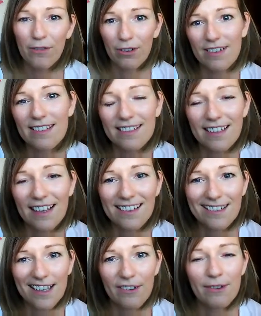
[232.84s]
For
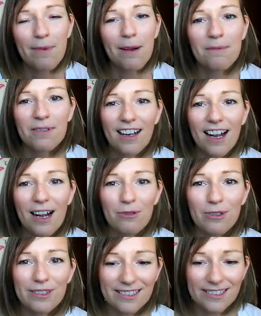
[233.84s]
instance, I remember I
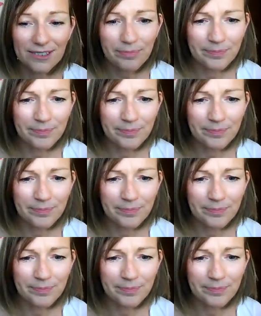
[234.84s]
was